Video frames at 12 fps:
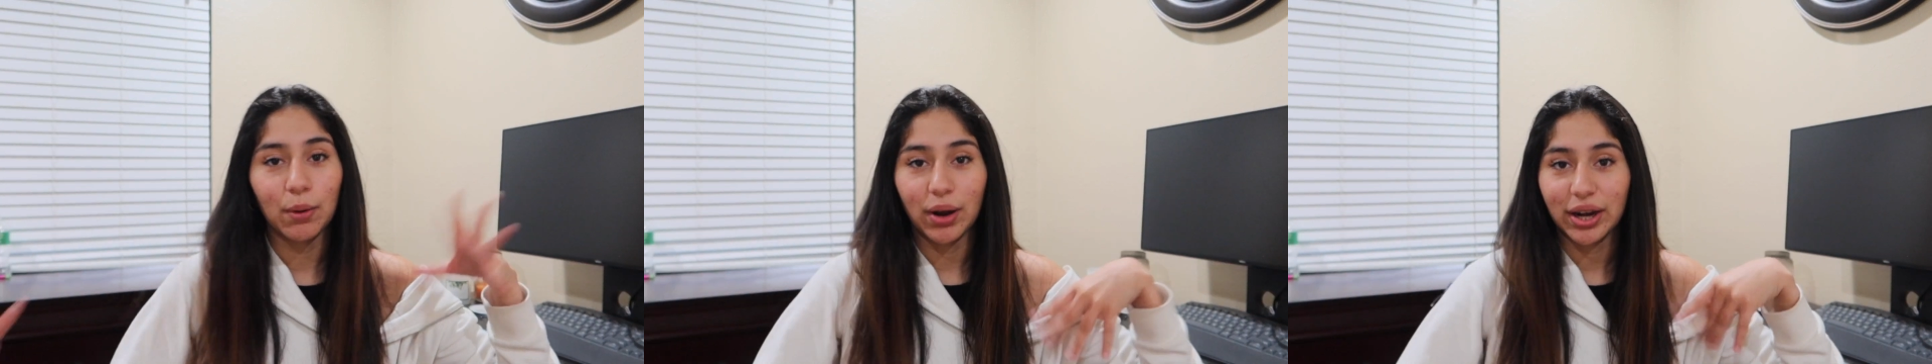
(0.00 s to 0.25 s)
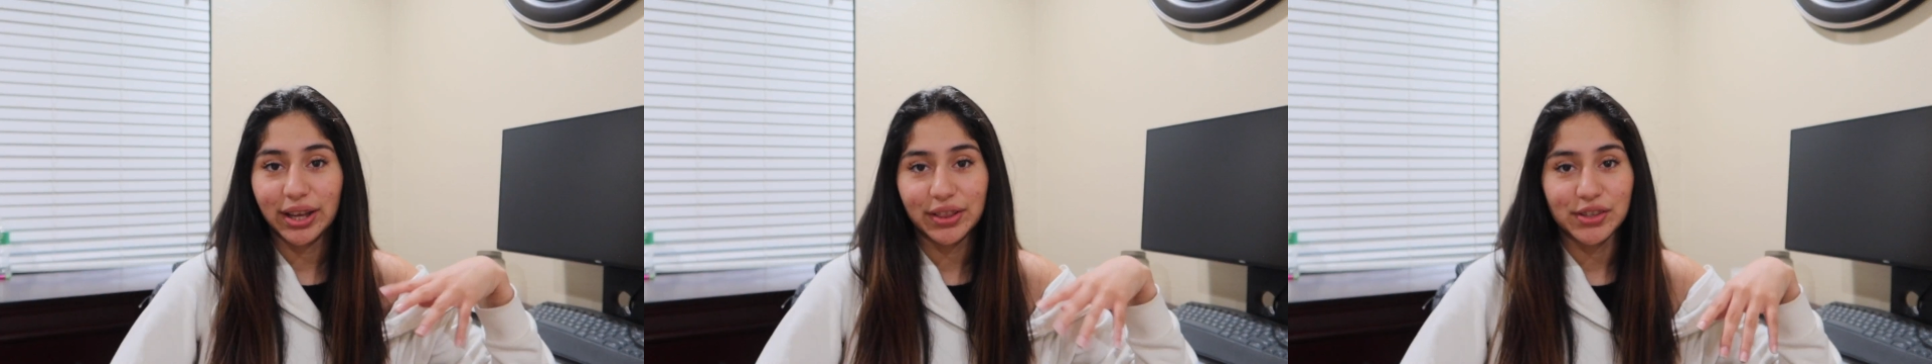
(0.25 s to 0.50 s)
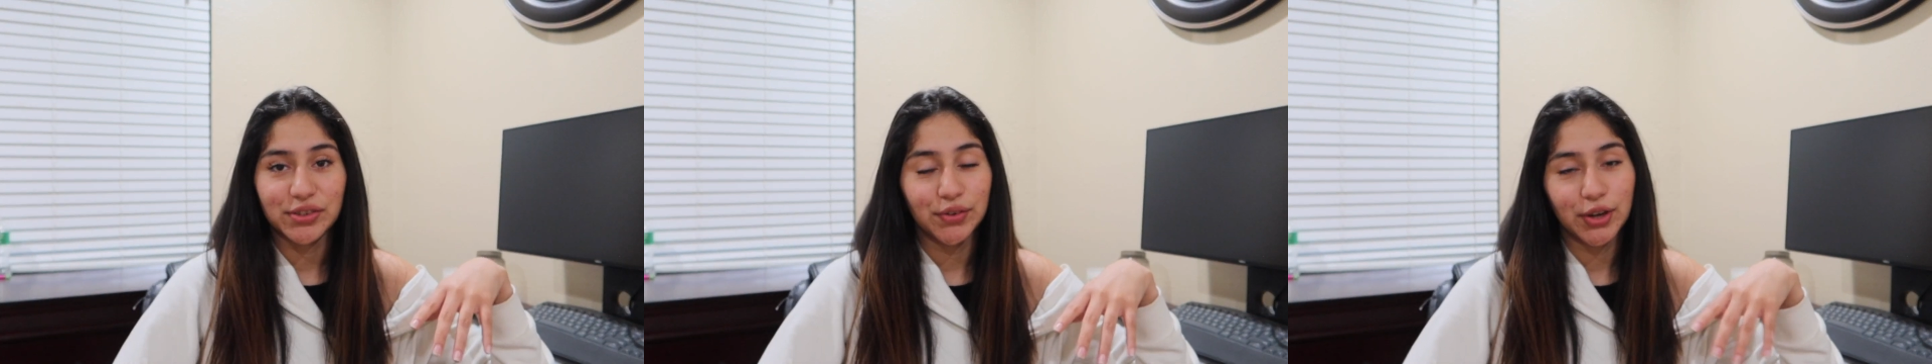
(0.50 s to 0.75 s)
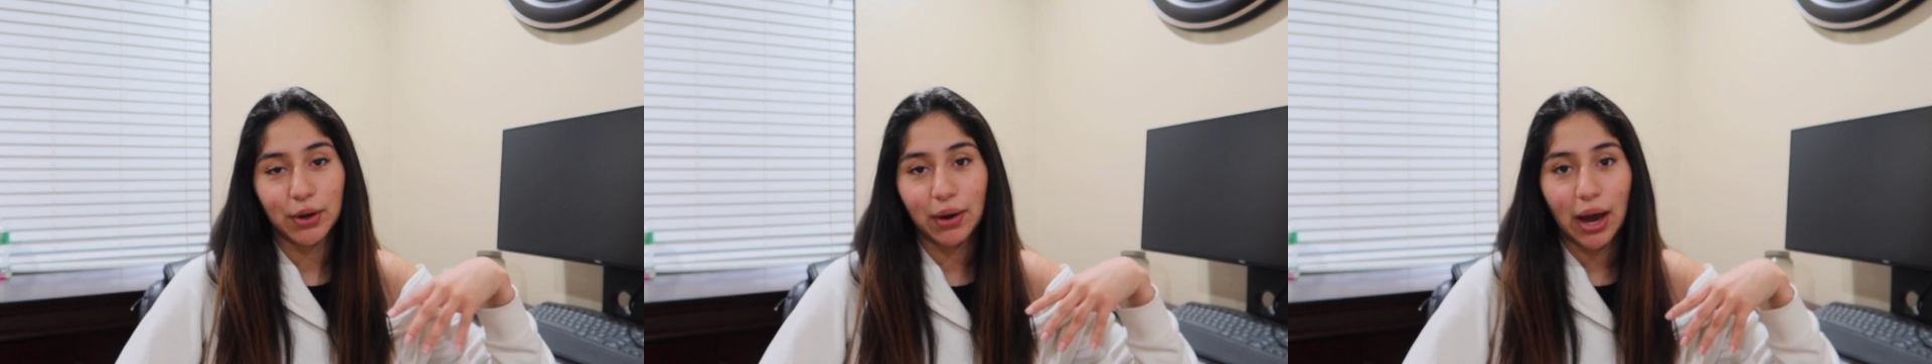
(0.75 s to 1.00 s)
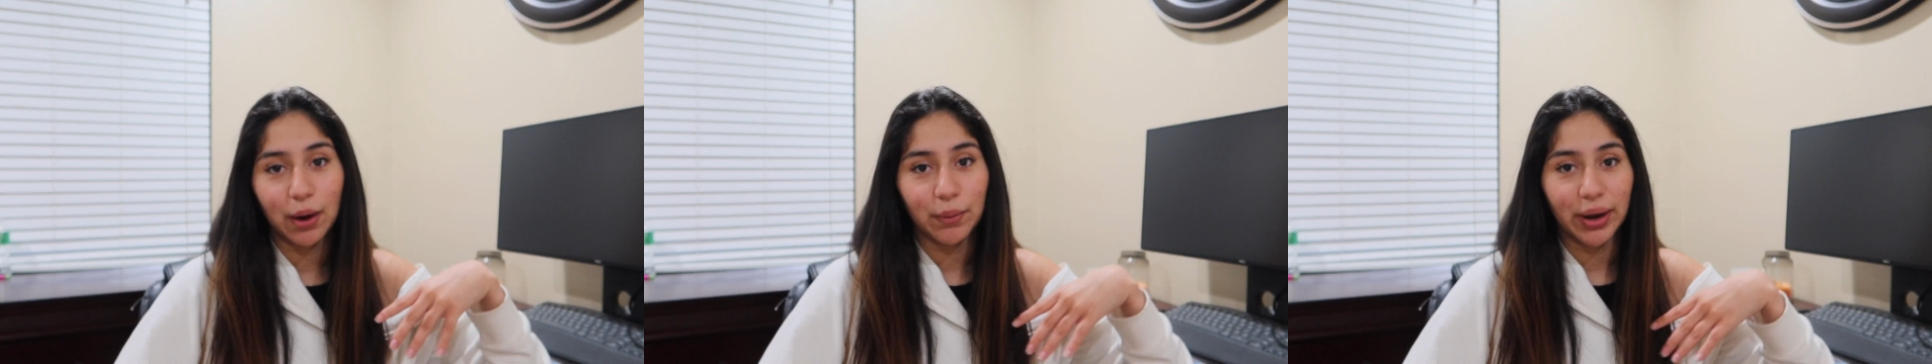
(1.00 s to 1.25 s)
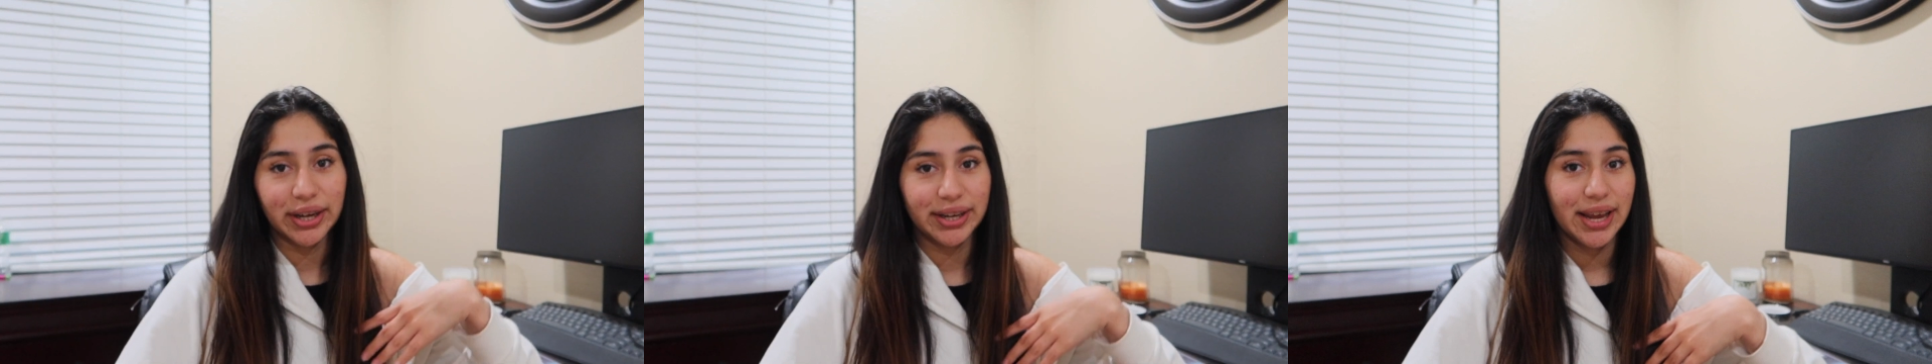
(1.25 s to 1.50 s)
I want to get this video out
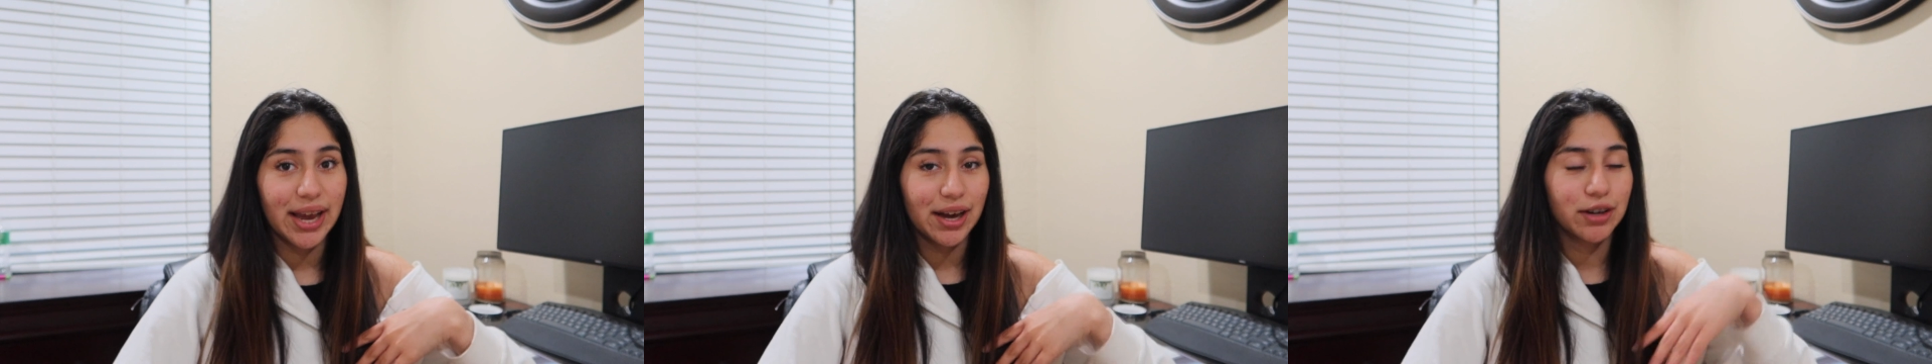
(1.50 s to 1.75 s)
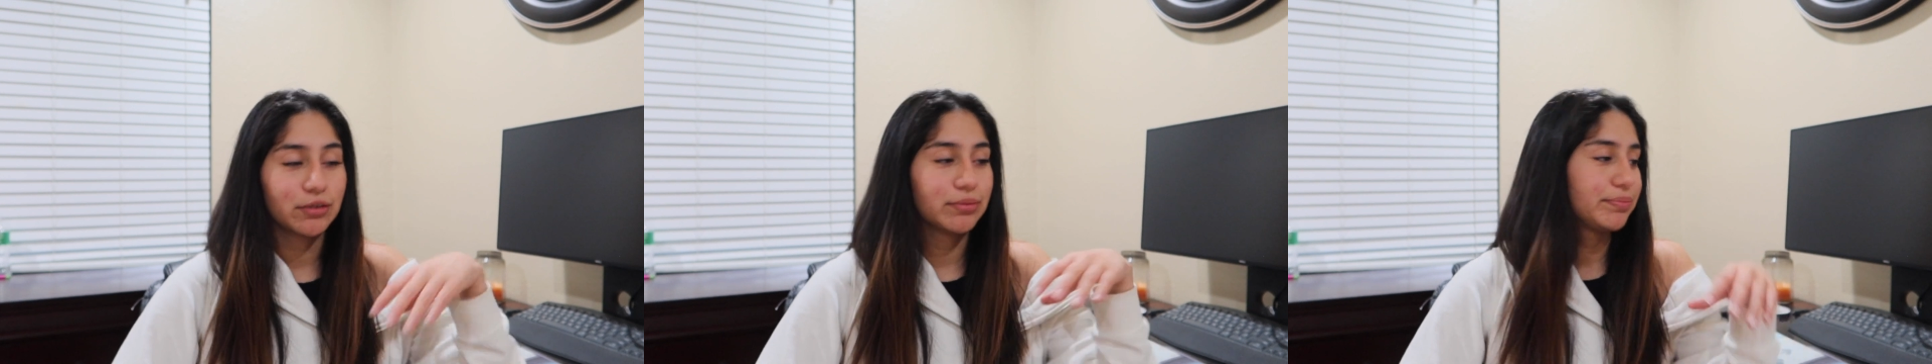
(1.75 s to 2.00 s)
right now.